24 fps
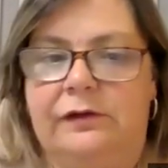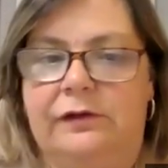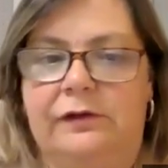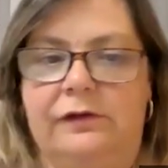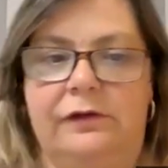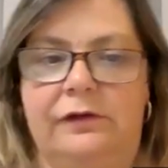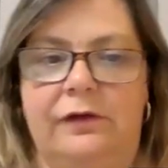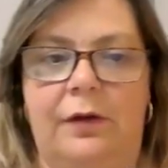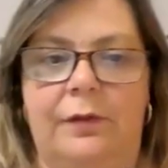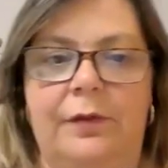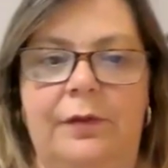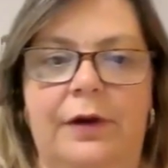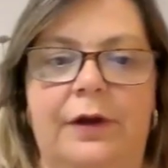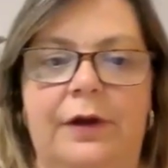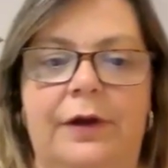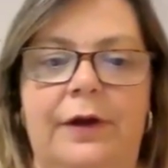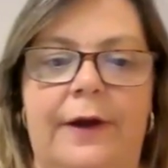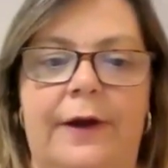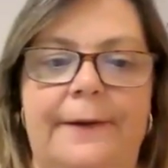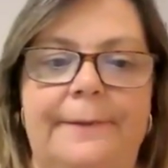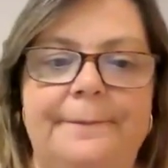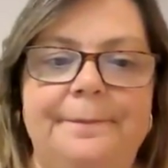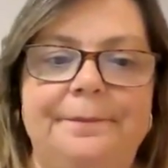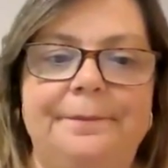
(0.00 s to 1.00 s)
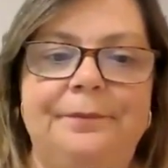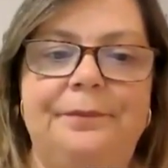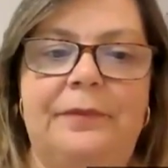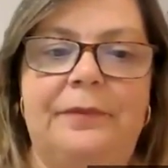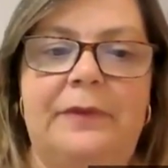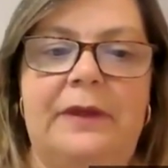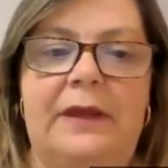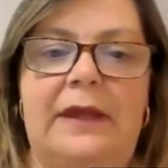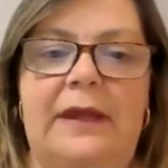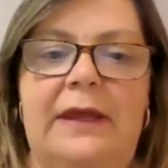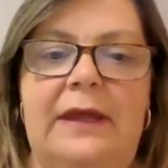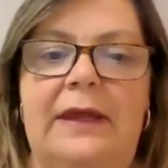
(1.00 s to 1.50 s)
So we're good.
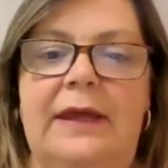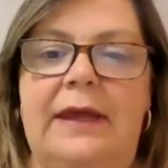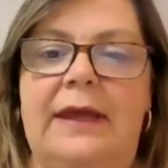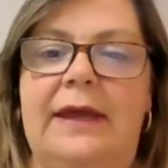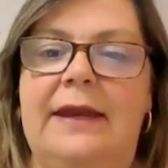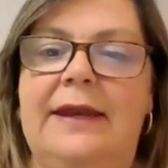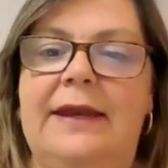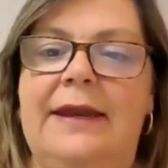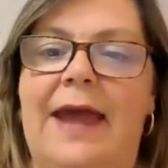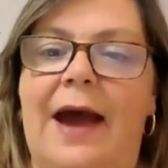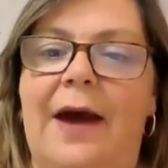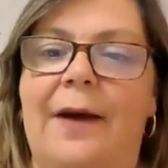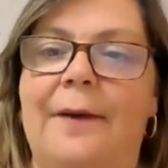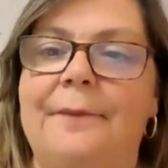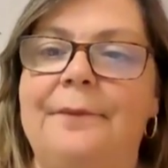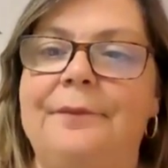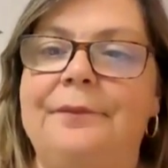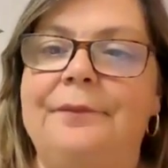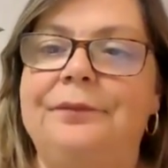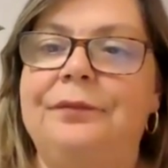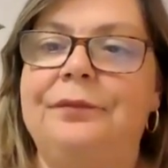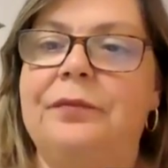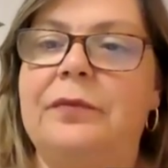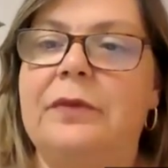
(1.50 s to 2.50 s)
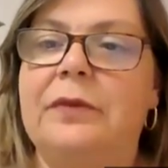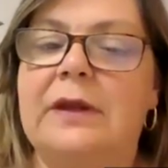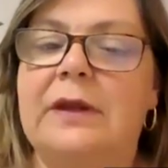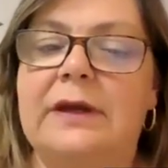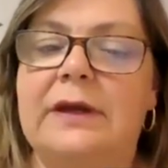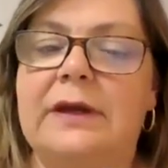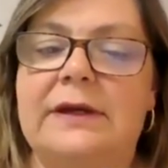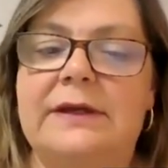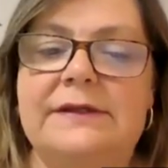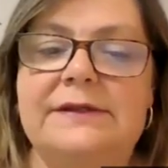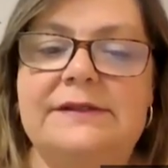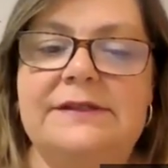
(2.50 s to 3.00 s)
Now,
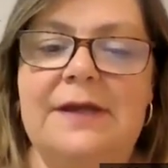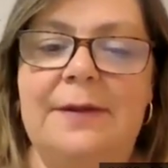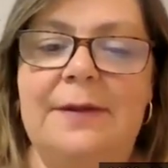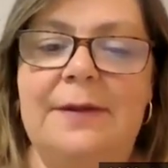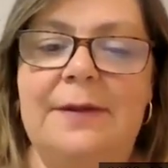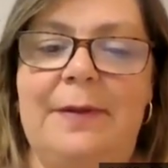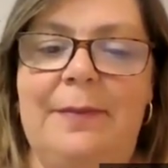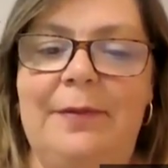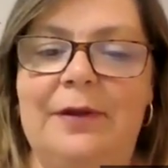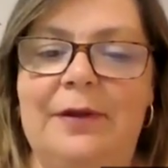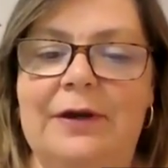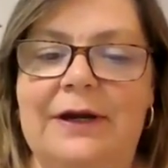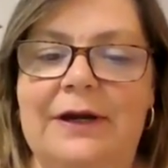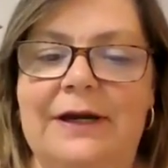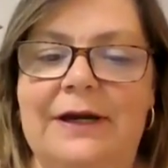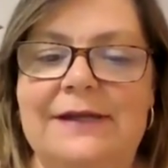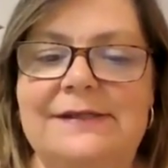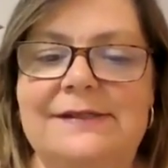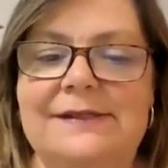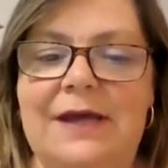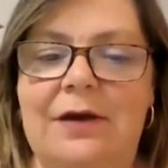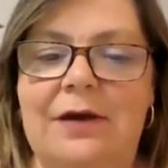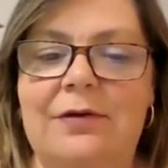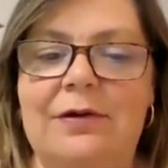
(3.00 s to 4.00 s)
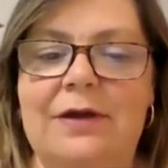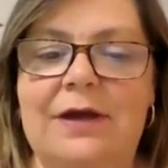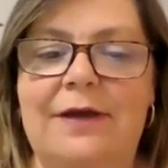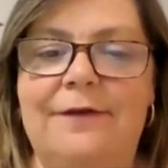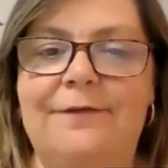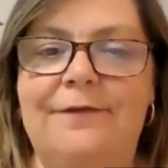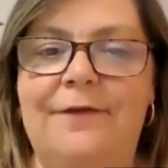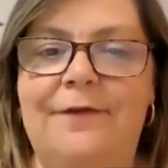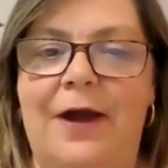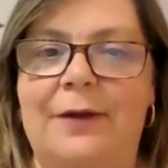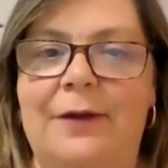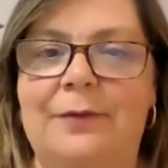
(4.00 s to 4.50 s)
some people are going to say, okay,
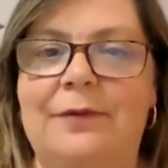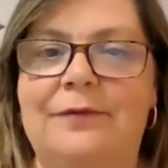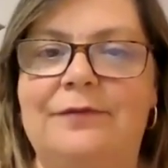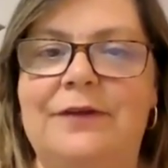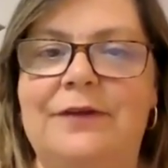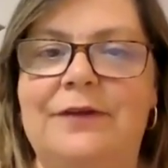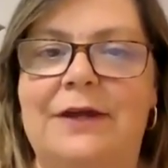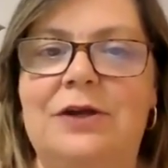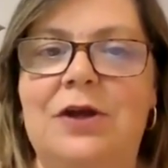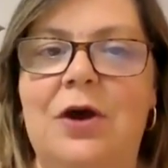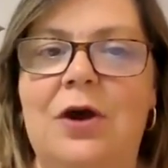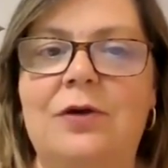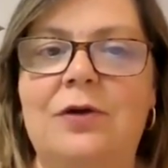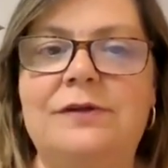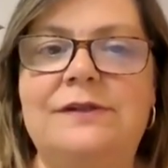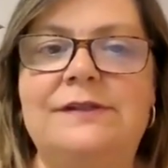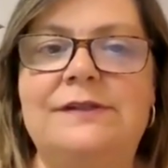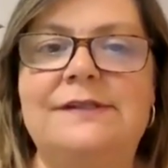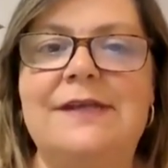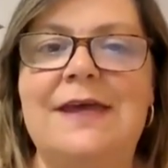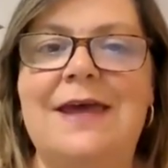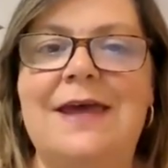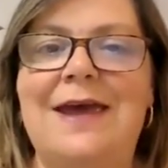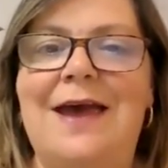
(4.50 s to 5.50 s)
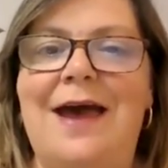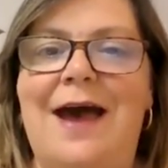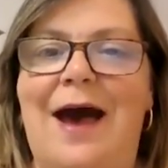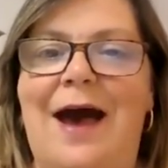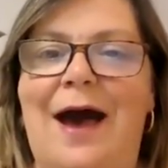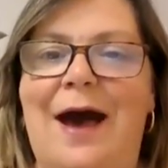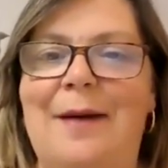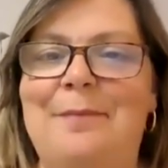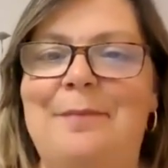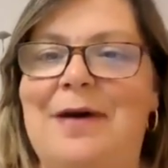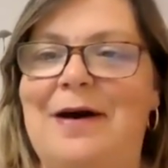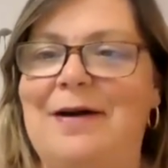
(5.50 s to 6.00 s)
fine. We've done notes
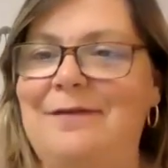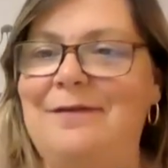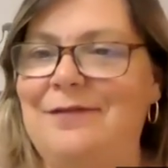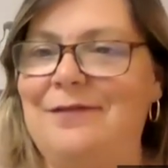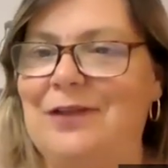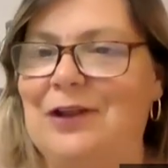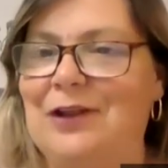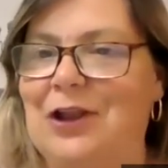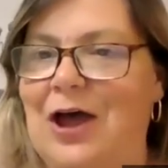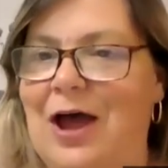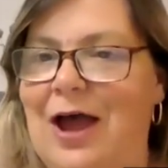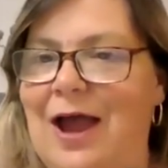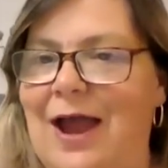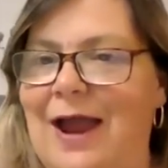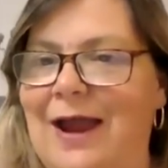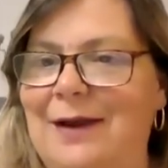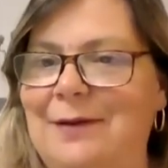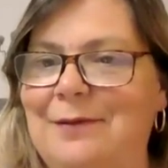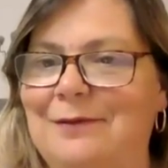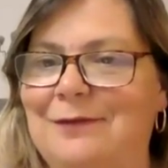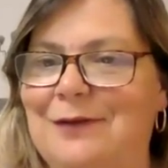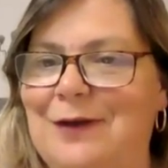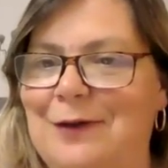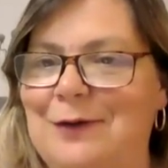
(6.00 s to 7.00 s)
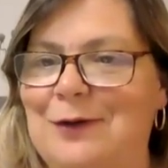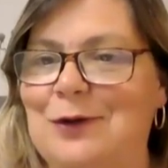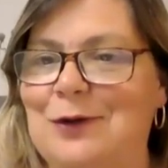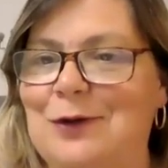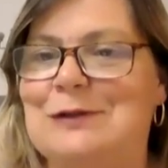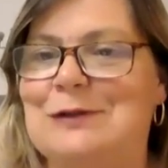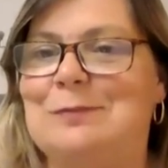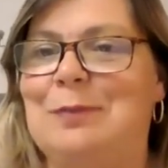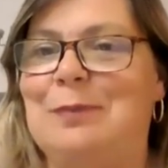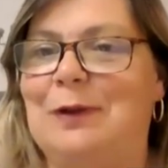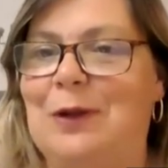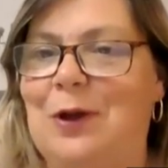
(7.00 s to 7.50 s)
above the line. We've done
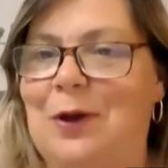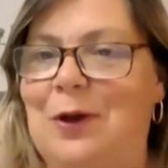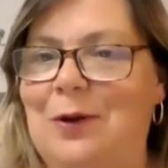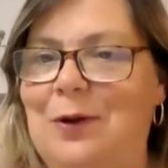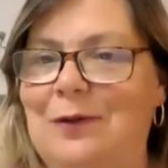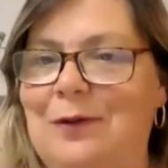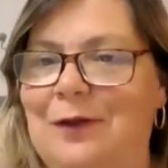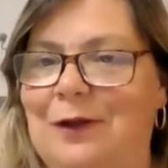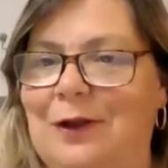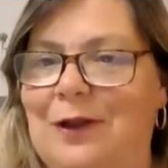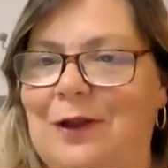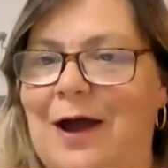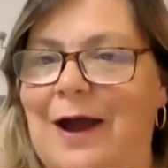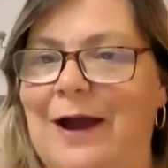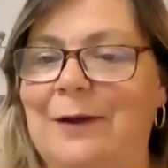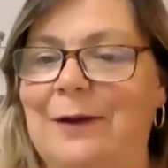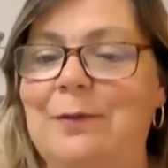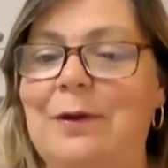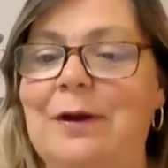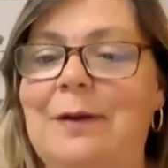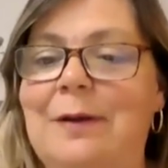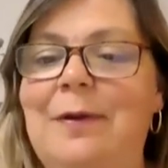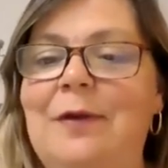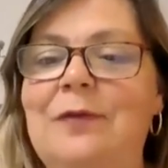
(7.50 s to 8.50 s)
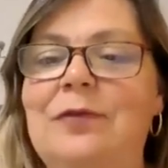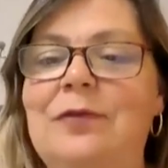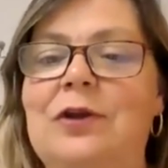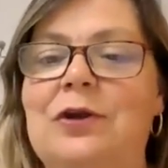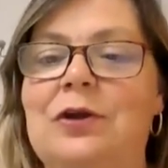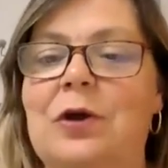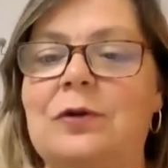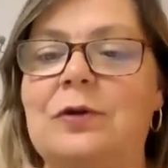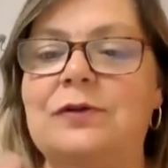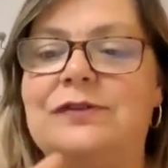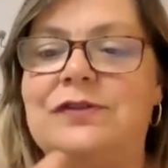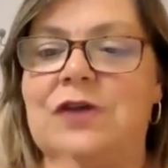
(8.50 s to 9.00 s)
notes below the line. What about the
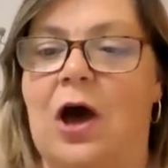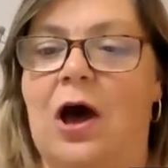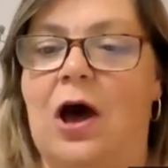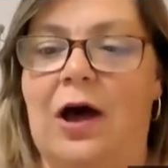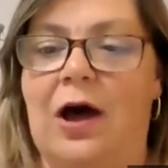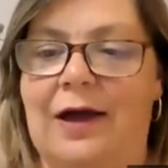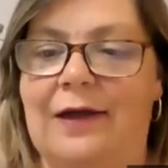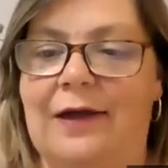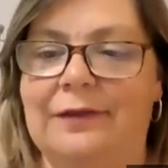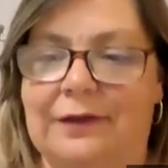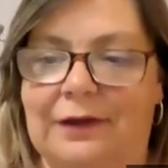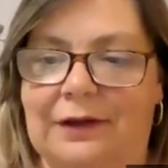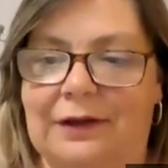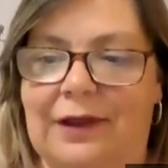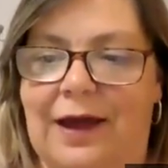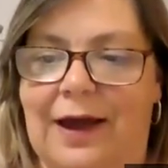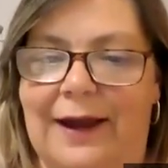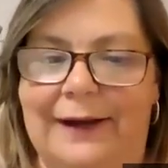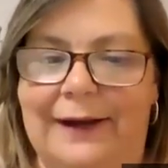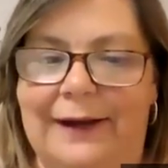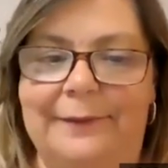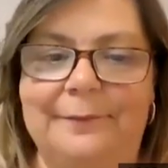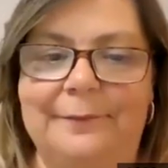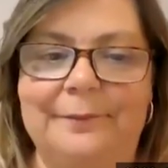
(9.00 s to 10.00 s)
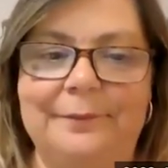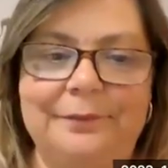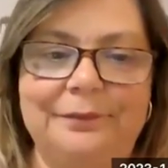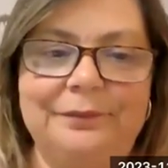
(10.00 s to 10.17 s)
notes on the line?